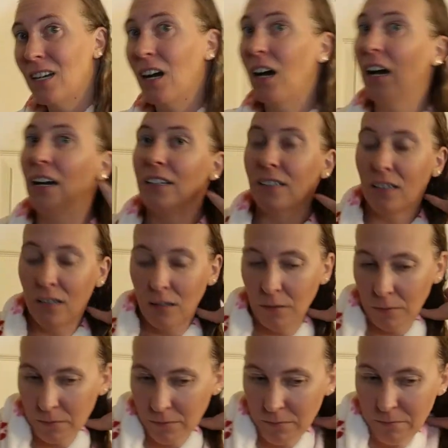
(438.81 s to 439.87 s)
a ton,
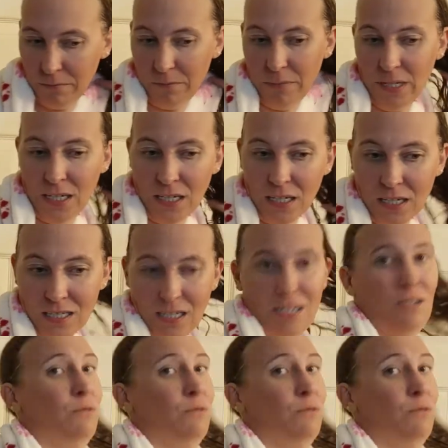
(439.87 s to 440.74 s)
because